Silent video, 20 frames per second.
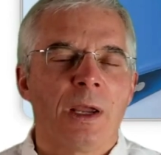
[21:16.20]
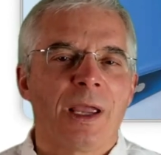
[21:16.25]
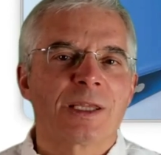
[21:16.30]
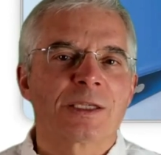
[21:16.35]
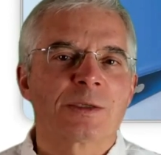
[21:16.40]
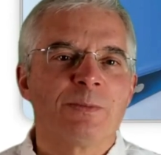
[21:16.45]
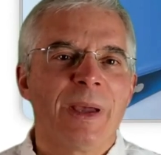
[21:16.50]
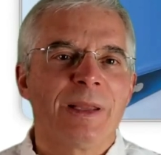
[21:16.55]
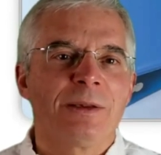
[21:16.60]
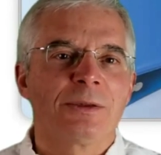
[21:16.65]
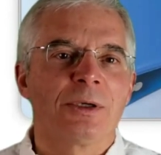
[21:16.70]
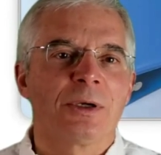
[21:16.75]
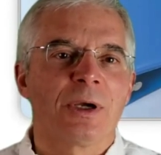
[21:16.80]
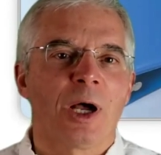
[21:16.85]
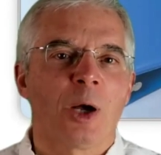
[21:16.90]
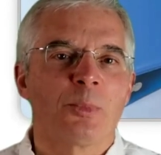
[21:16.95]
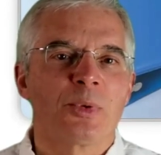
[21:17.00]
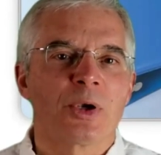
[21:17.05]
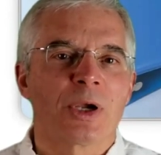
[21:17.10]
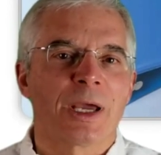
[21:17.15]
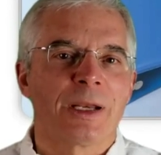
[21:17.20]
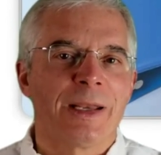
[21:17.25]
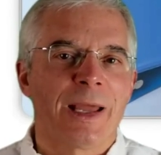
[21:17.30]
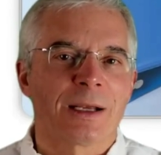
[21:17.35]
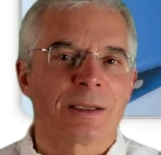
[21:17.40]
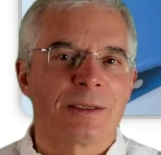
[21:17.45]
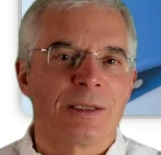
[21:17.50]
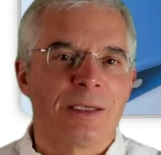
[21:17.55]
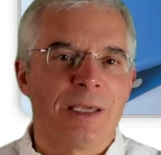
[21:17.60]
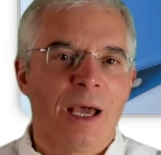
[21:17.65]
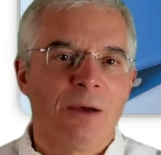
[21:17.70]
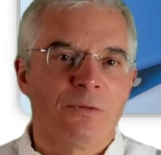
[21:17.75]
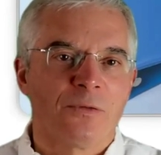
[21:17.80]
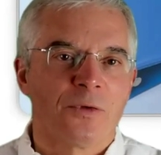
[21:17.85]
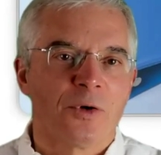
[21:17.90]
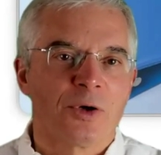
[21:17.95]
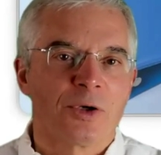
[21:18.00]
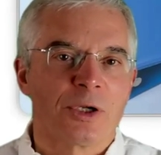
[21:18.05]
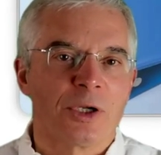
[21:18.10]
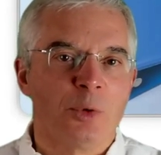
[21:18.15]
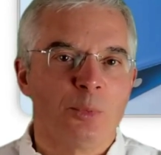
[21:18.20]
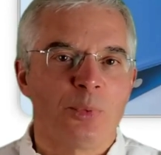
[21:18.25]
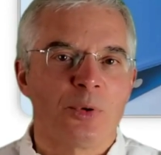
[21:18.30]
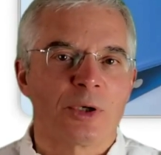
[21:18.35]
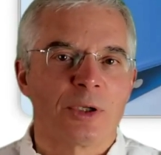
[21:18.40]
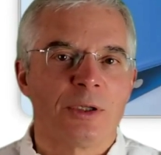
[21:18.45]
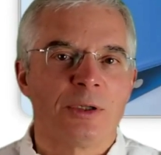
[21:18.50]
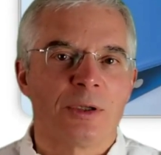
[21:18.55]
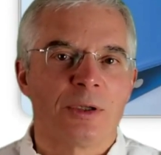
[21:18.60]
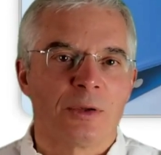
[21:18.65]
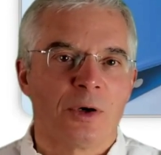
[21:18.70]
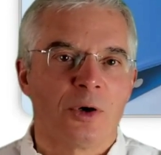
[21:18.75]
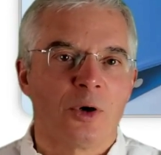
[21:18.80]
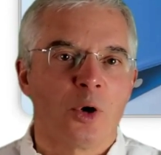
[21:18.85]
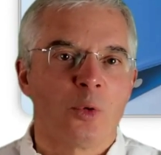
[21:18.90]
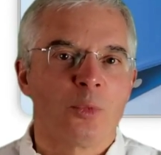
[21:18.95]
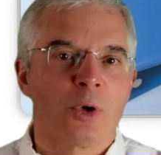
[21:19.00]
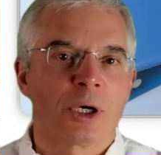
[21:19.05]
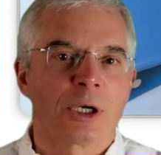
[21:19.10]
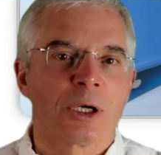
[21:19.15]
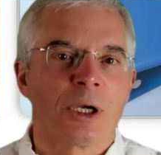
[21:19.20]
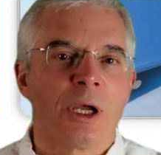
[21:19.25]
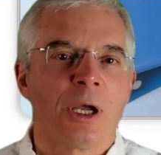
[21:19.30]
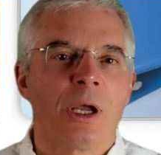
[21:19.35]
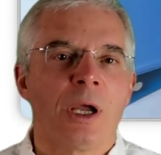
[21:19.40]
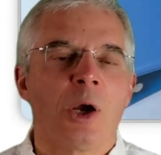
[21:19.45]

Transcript: It's meant to help you connect the effort you put into the homework